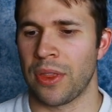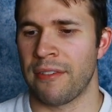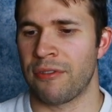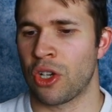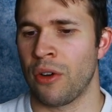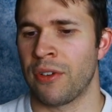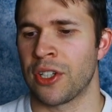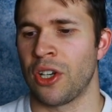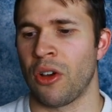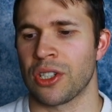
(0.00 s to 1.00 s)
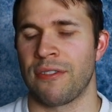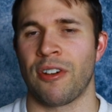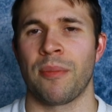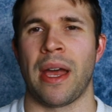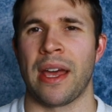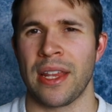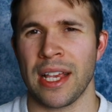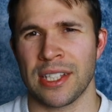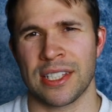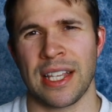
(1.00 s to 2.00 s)
but they've recovered nicely from
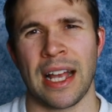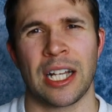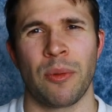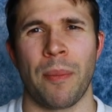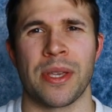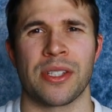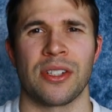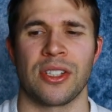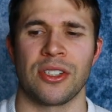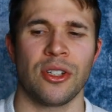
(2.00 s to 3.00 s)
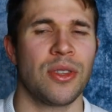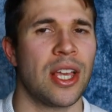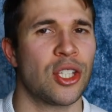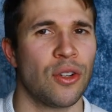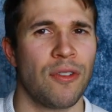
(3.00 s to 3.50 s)
that, and that is exactly what businesses do.